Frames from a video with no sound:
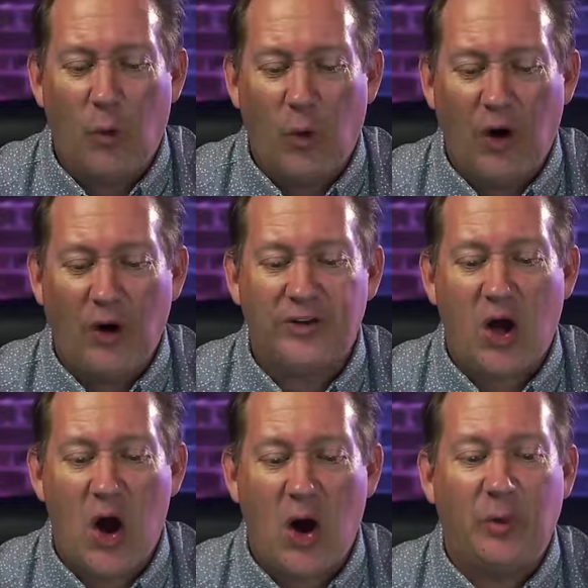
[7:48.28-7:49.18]
world
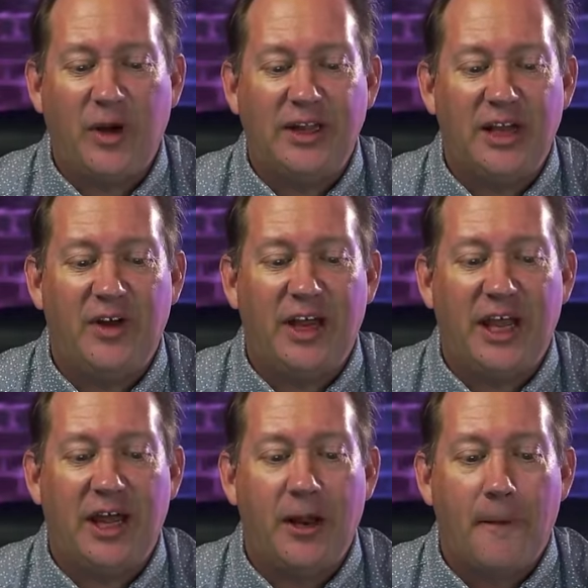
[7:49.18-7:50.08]
are we living
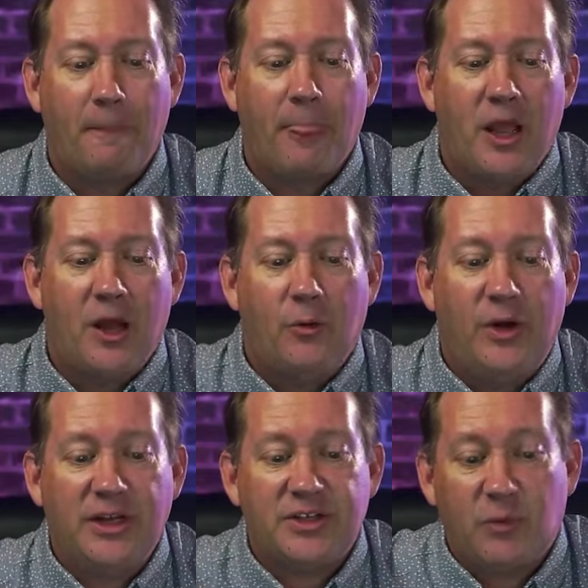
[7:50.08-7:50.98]
in? We
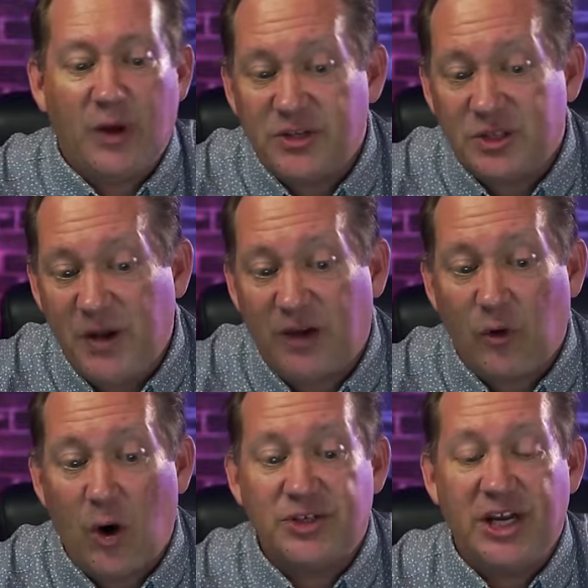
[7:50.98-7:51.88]
don't speak
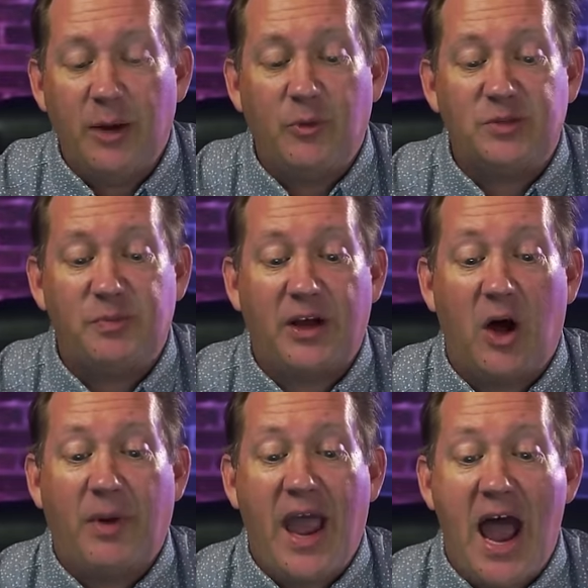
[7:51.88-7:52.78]
for our team. We speak
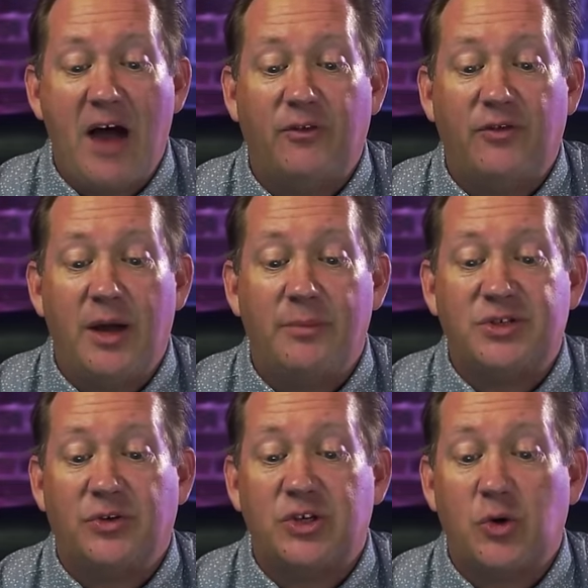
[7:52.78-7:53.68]
on behalf of them.
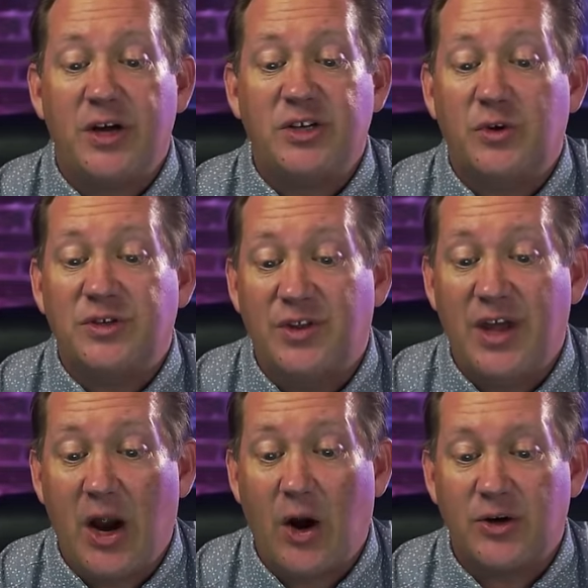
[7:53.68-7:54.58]
So the choice was
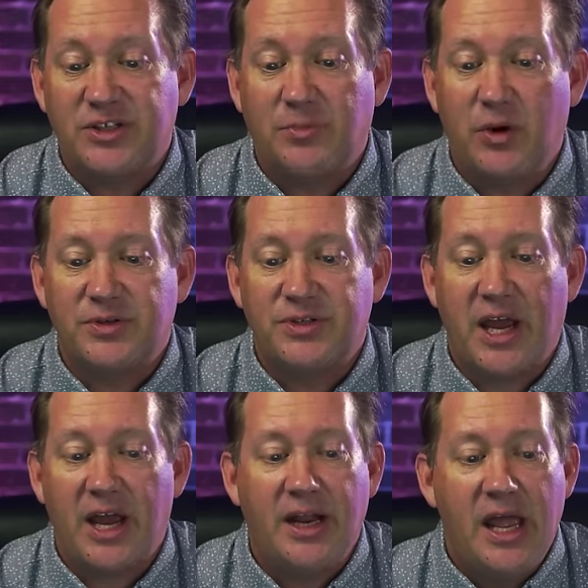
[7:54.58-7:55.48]
theirs, the Post
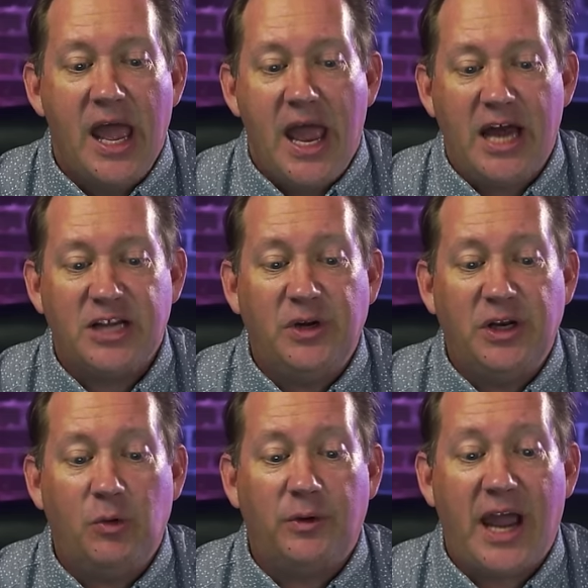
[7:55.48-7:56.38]
said, as we
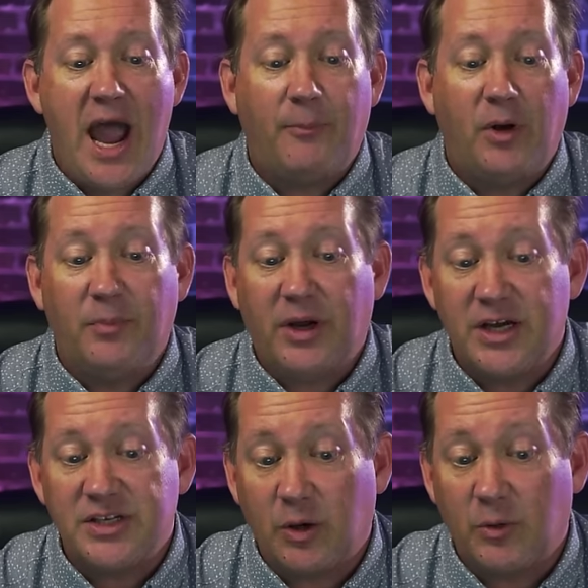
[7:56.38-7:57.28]
knew would happen,
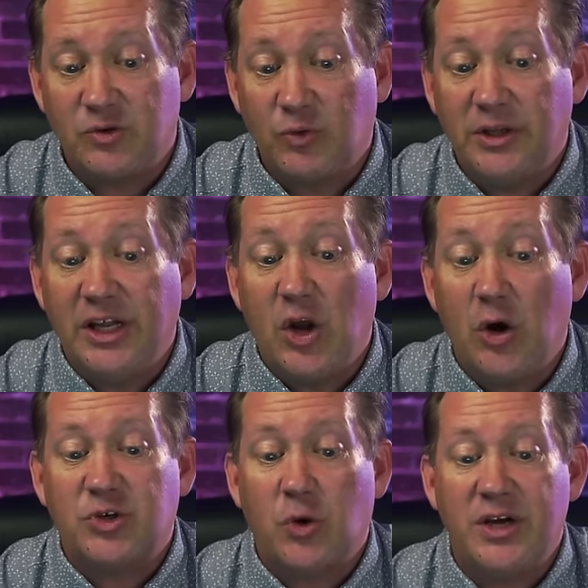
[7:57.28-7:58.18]
because there was really no
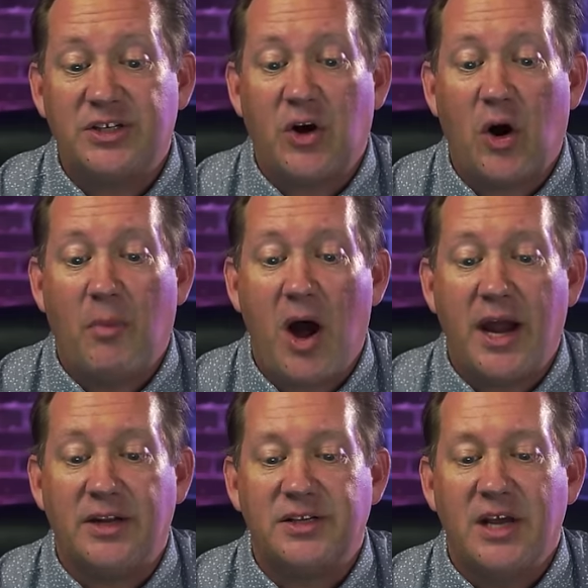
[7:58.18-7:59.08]
choice in our
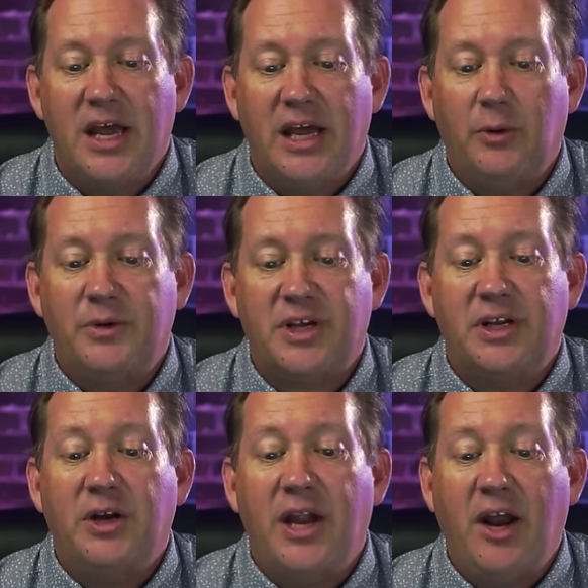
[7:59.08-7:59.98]
minds. It was a
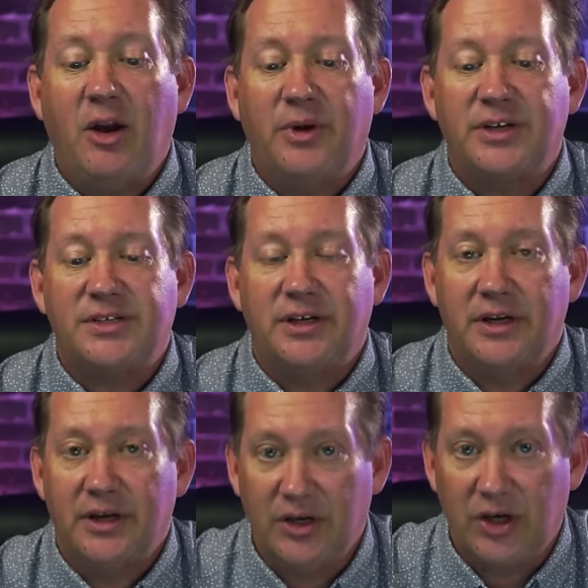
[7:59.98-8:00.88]
unanimous,
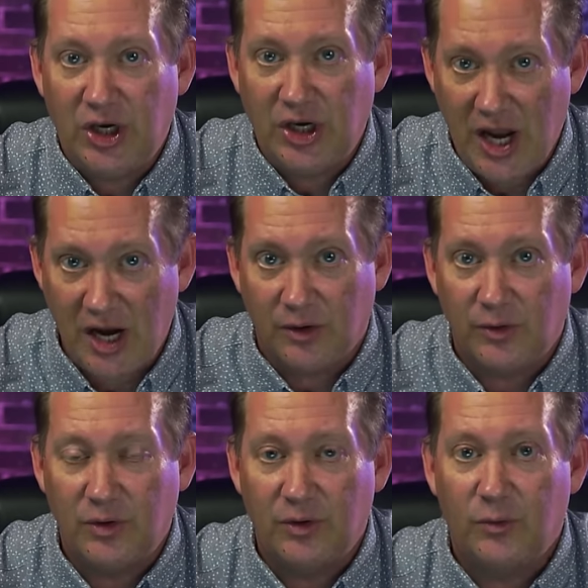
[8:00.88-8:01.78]
no,
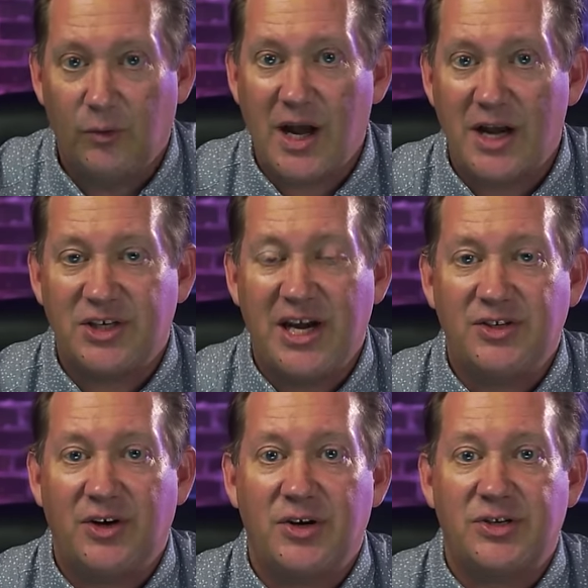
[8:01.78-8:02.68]
we're not
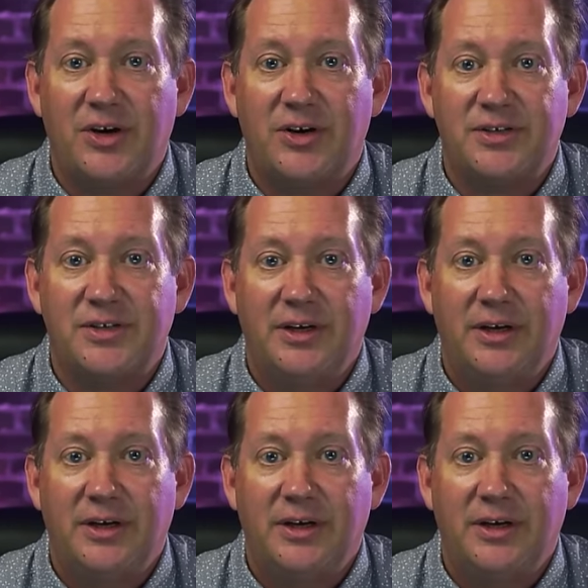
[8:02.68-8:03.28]
changing our shirts.